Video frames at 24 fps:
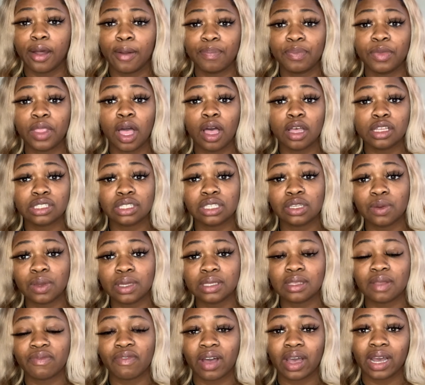Also, it's
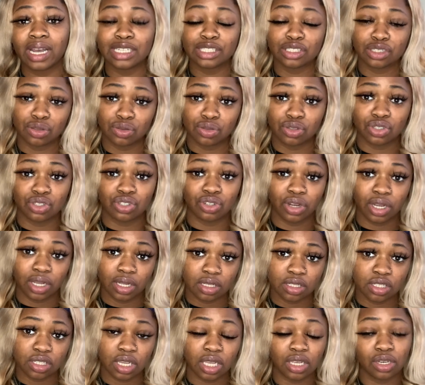advised to
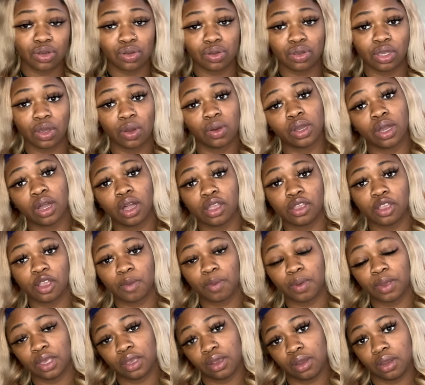stretch and do yoga on your
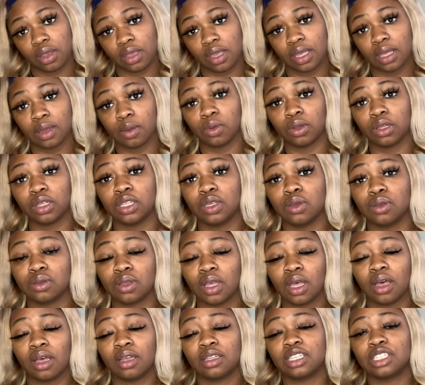period. Really,
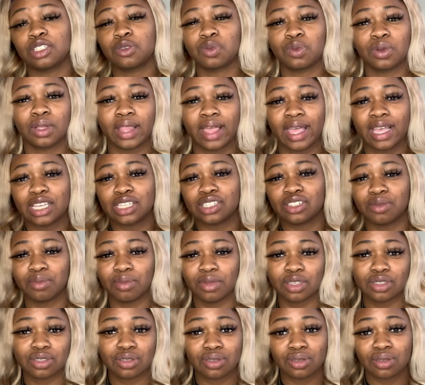just relax your
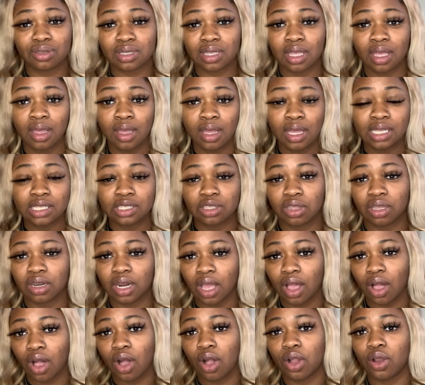muscles so they're
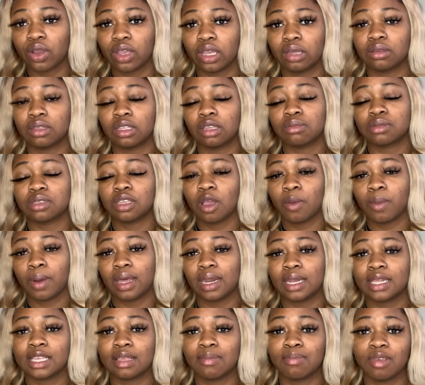not all cramped up, so your
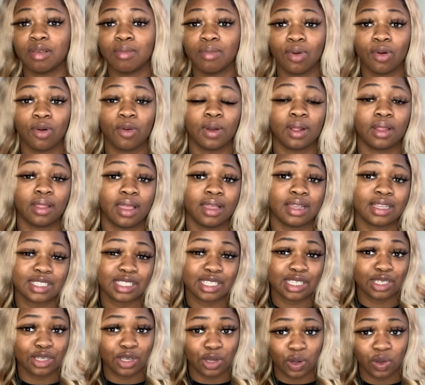body can be more
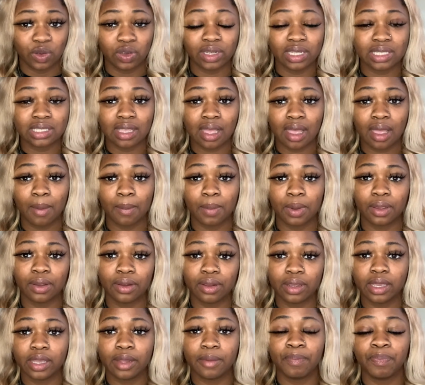relaxed during this time
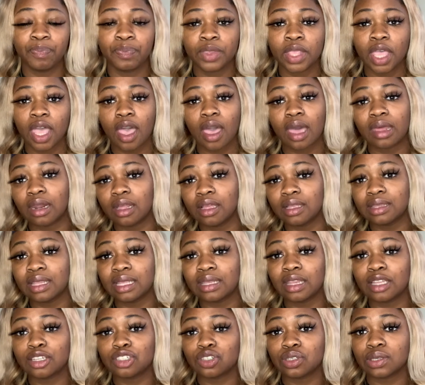period. Another thing
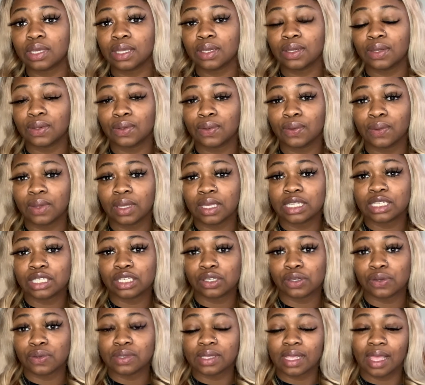that you can do is
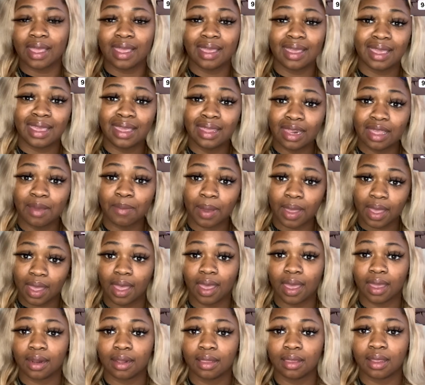use a heating
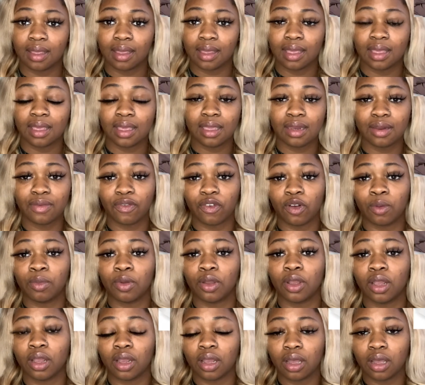pad. The heat from
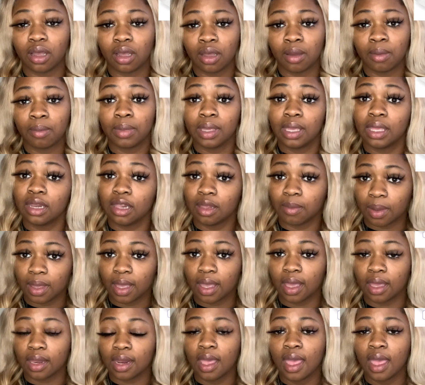your heating pad